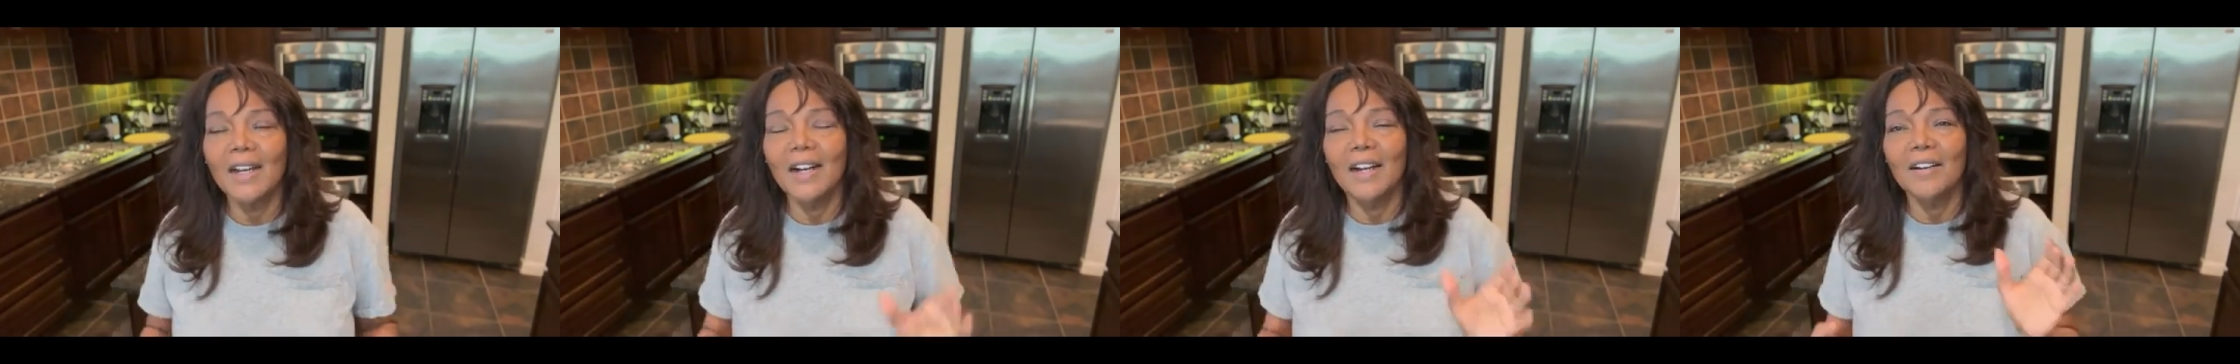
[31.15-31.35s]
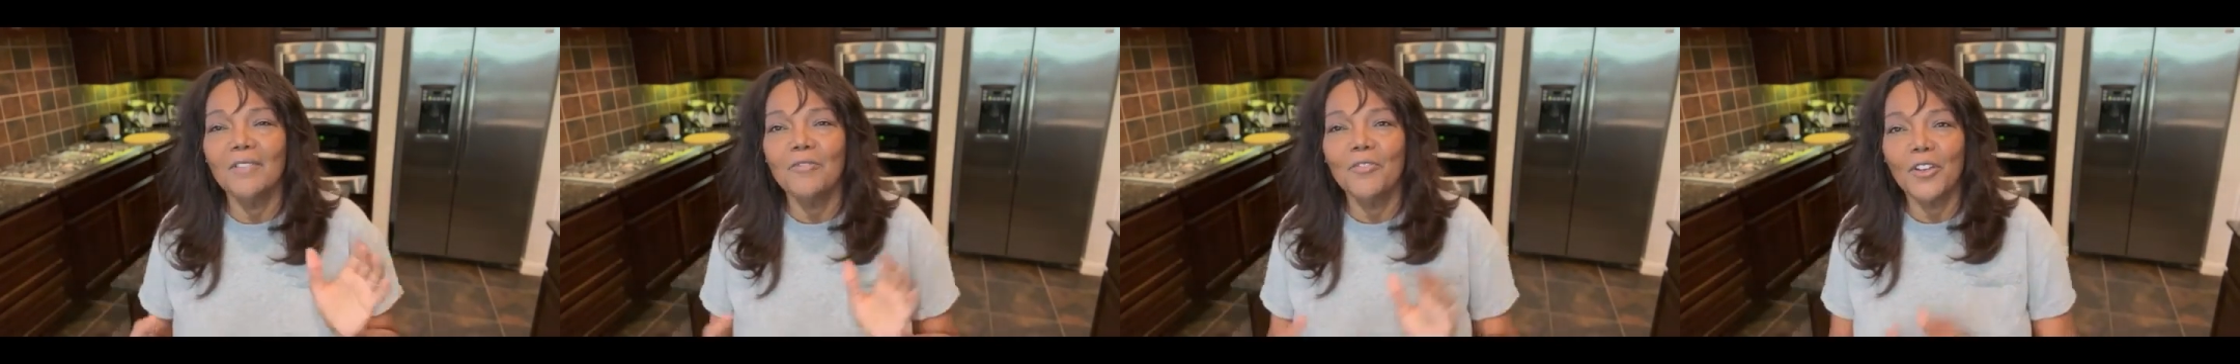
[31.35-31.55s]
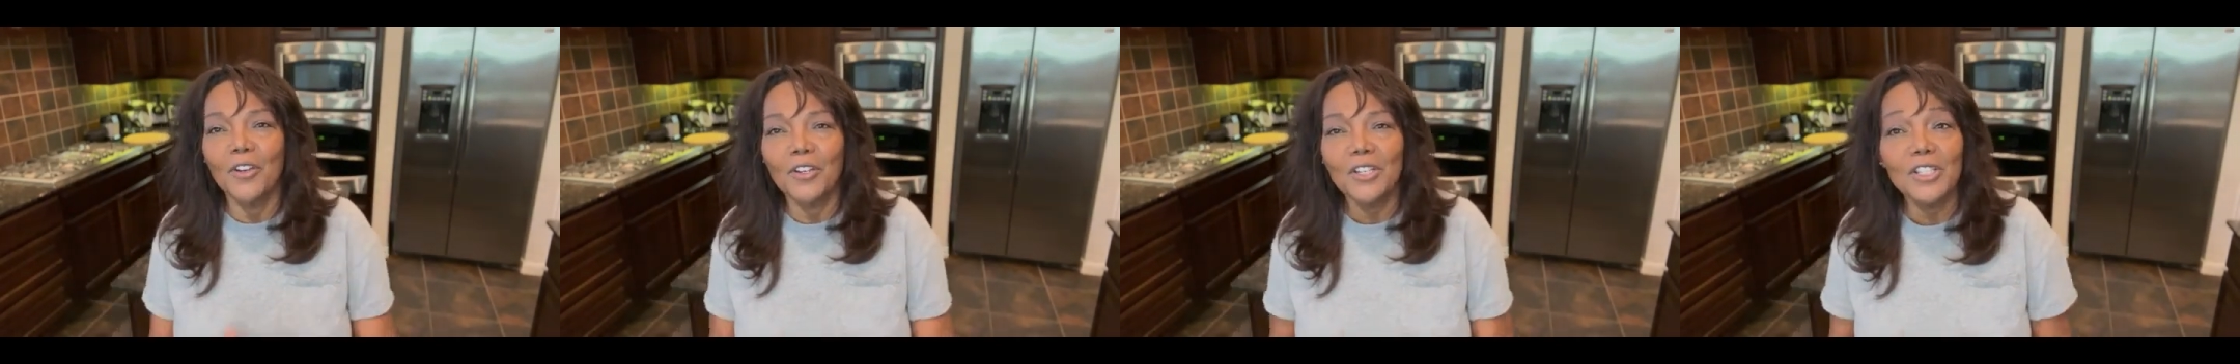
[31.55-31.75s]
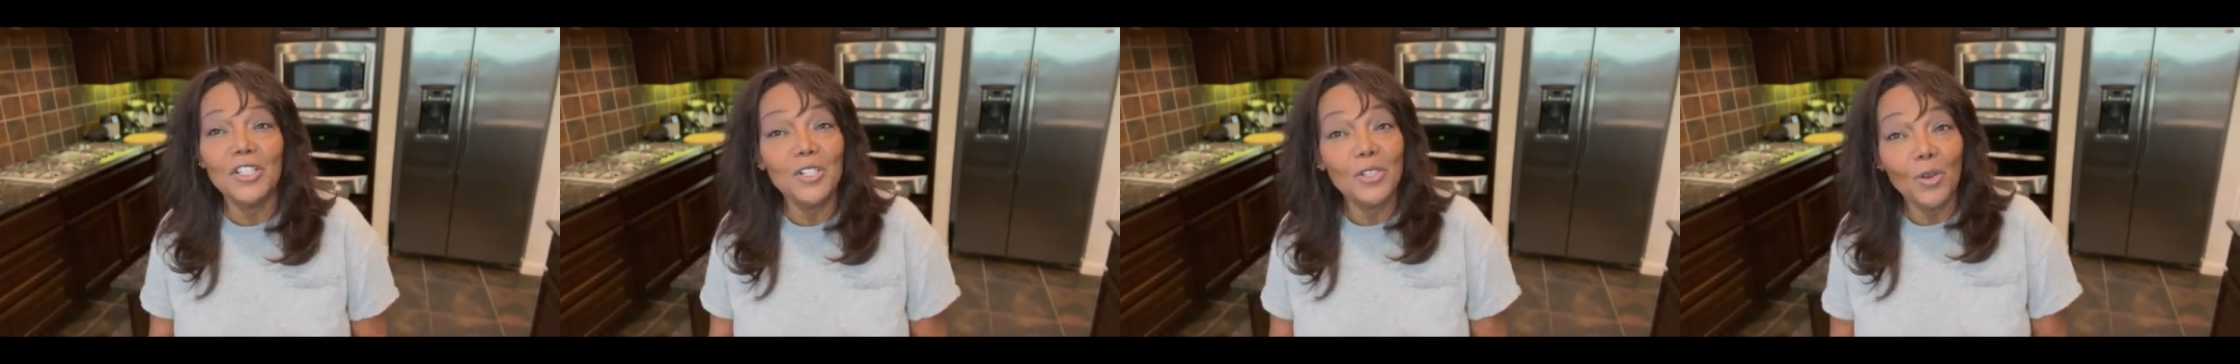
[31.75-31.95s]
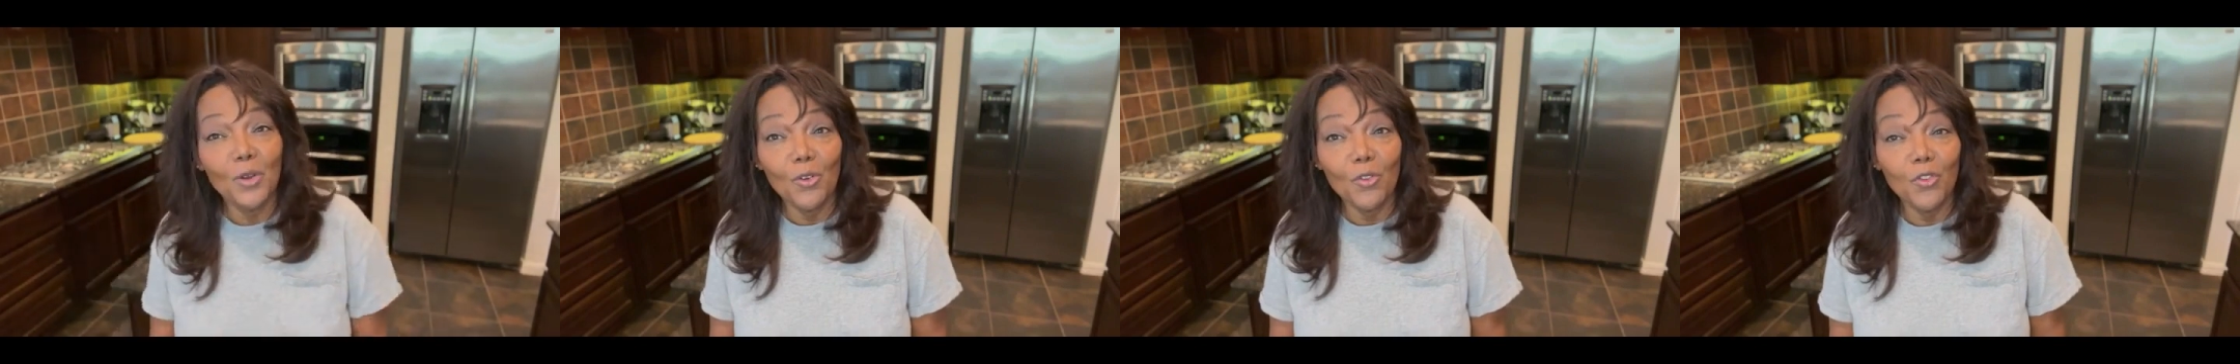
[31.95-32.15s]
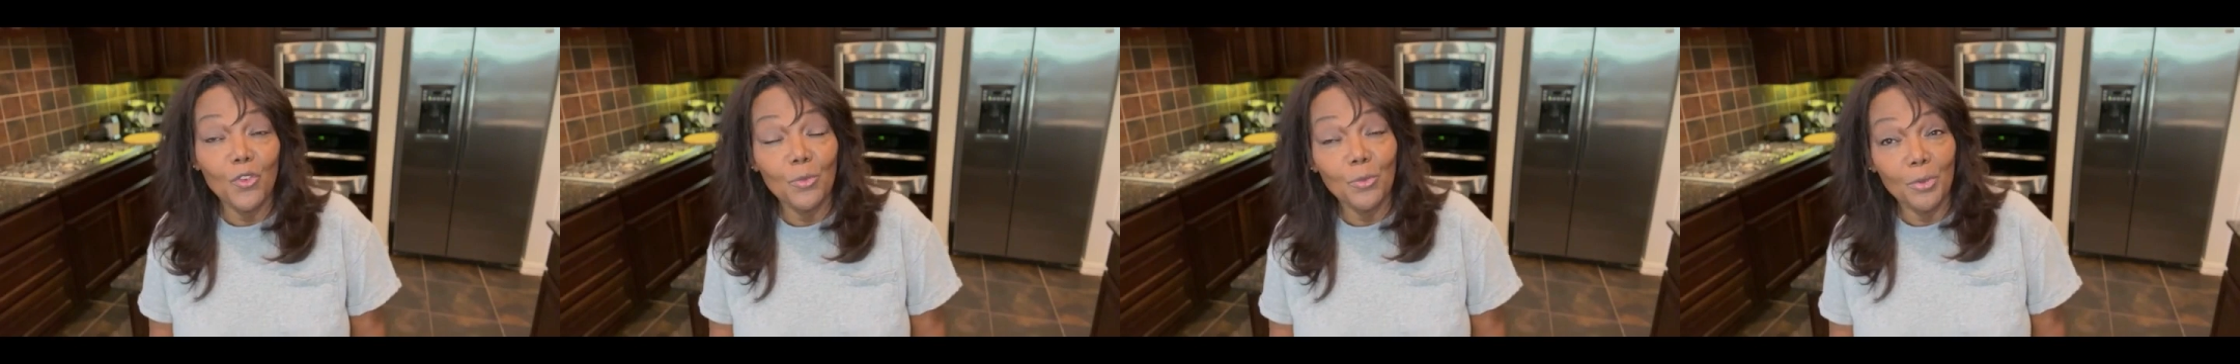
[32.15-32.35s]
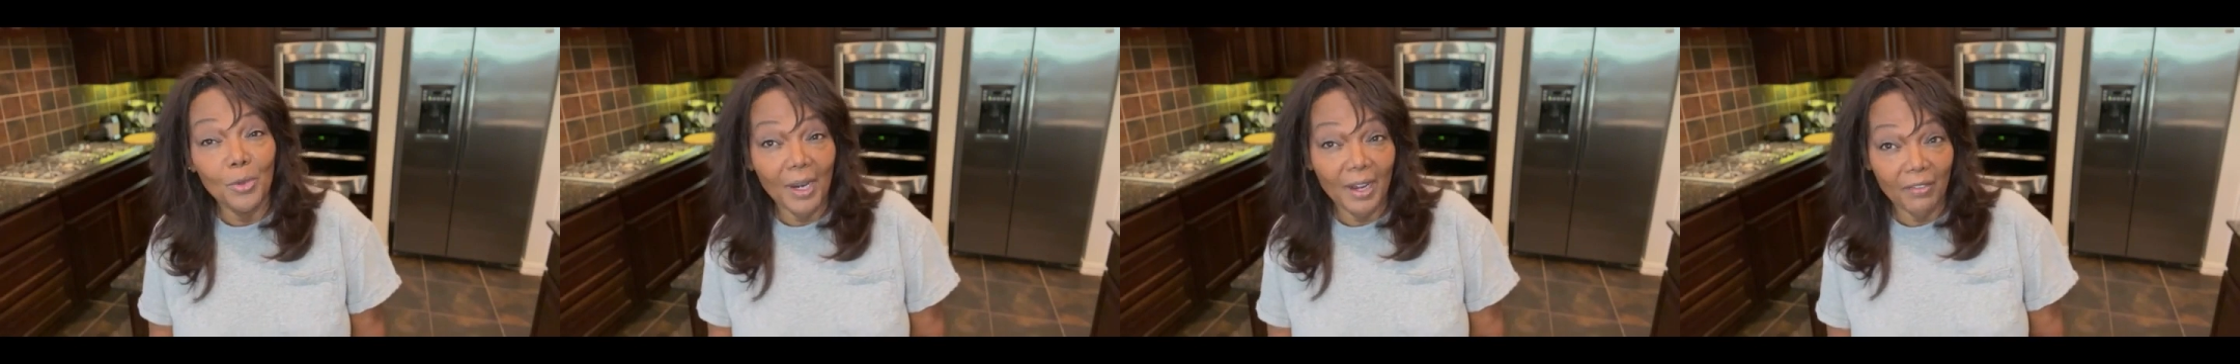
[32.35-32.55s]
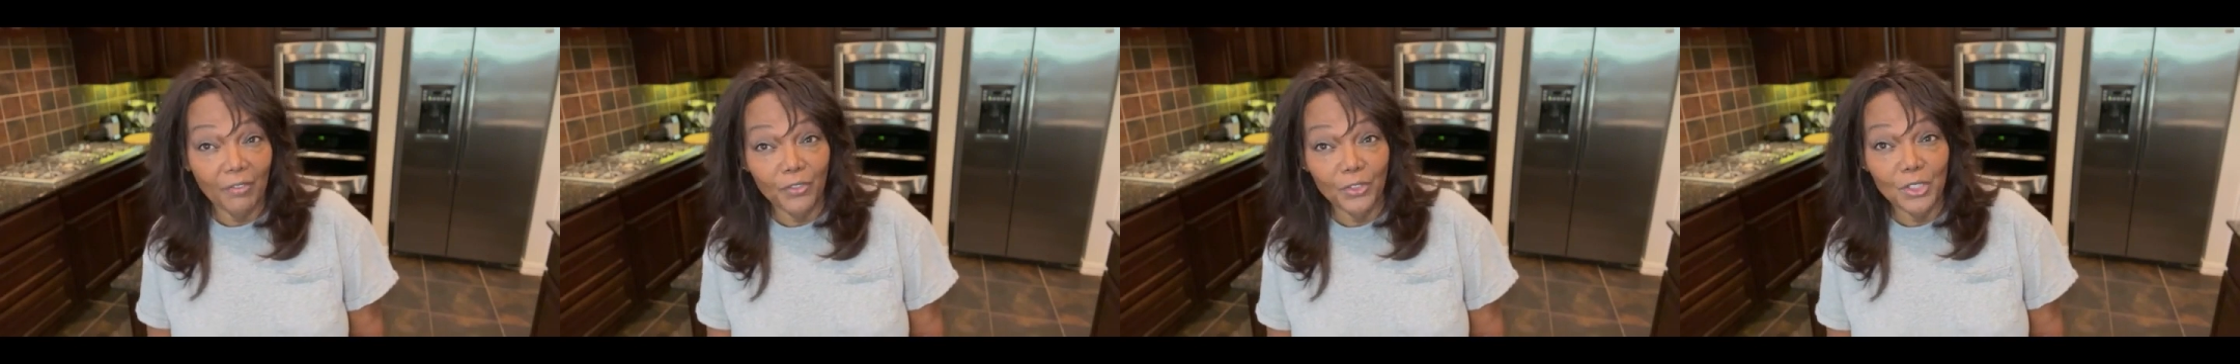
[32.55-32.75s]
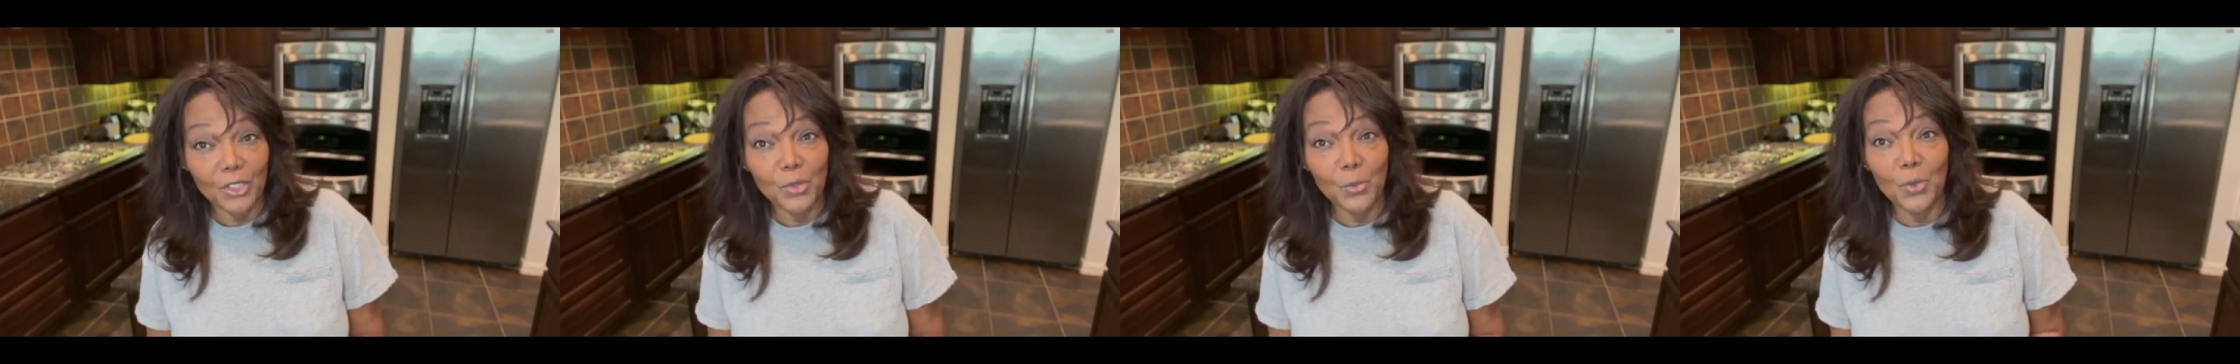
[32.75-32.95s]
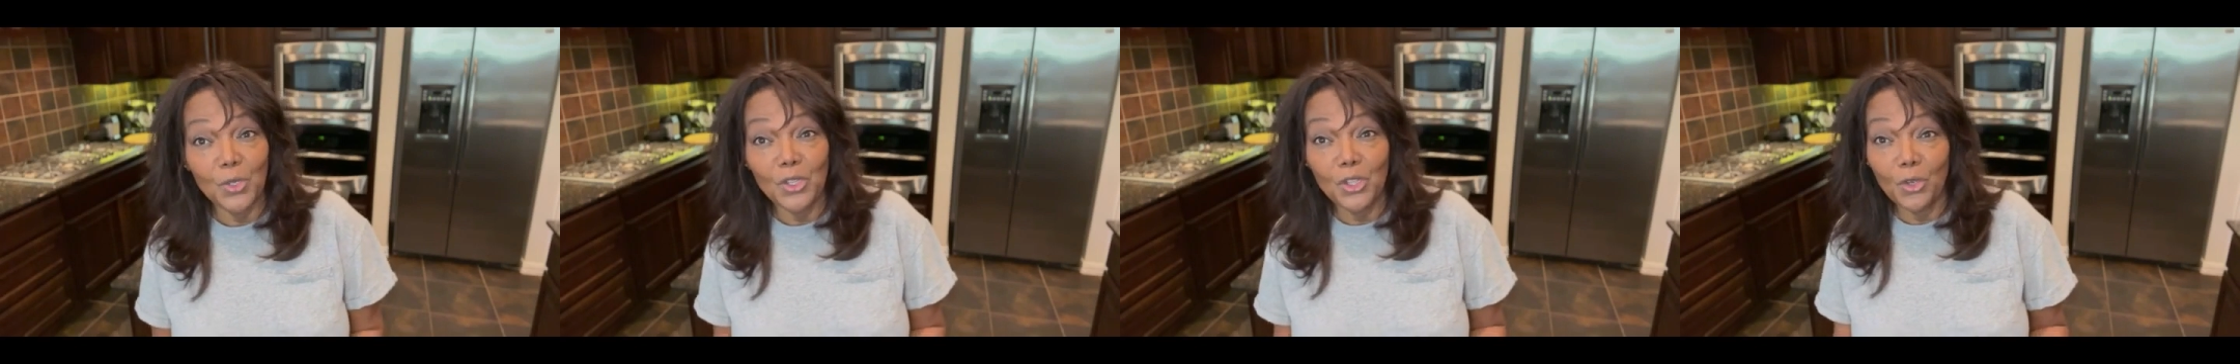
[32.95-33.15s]
a very soulful
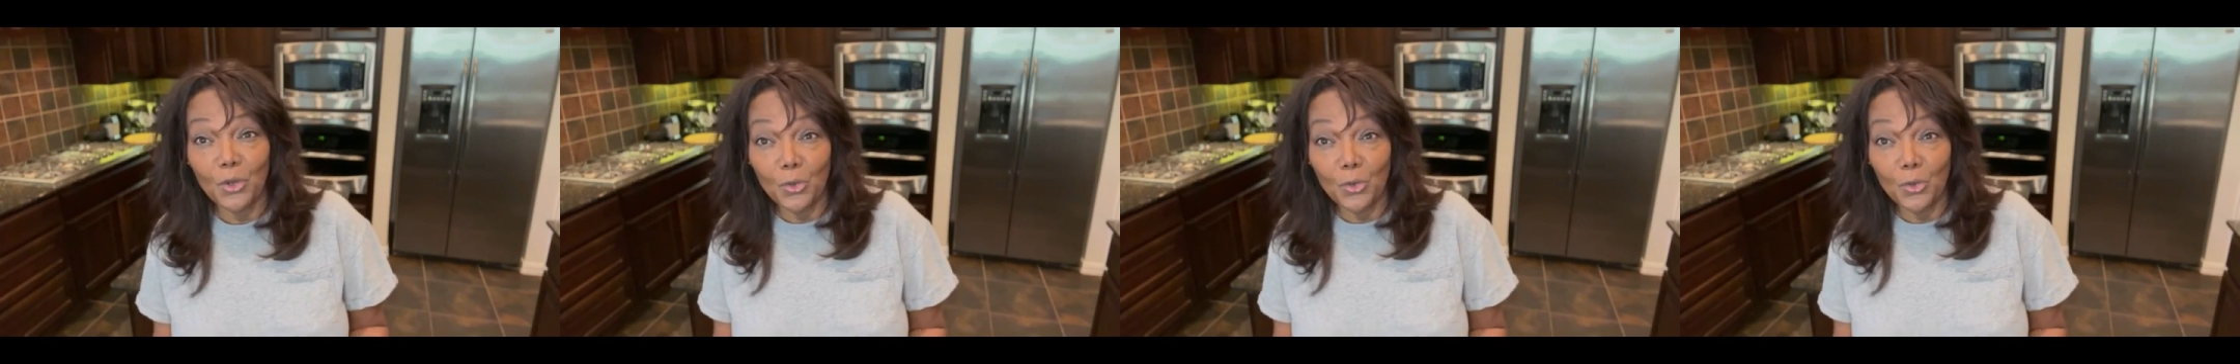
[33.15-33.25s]
breakfast with